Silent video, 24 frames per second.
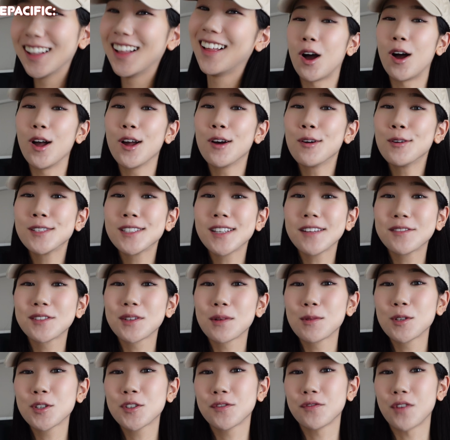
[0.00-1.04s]
I always have so
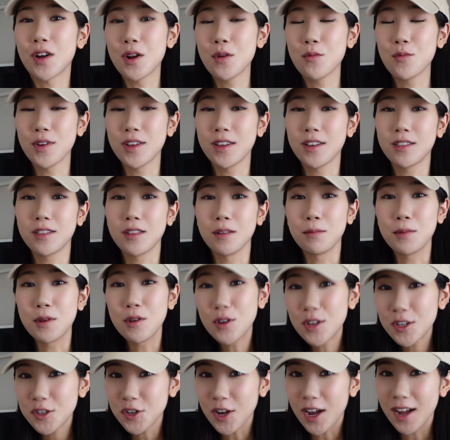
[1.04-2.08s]
much fun with the
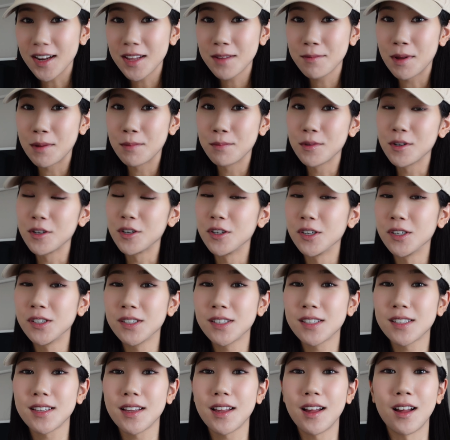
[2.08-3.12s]
Beauty Chatty
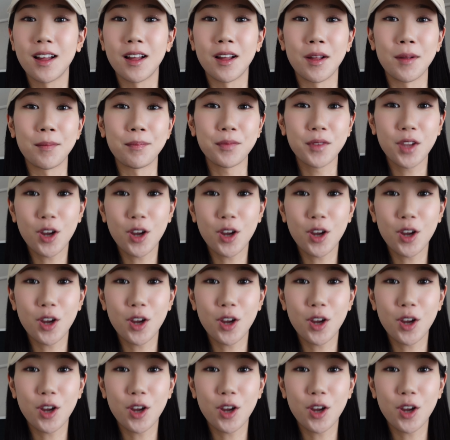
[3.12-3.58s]
members, um,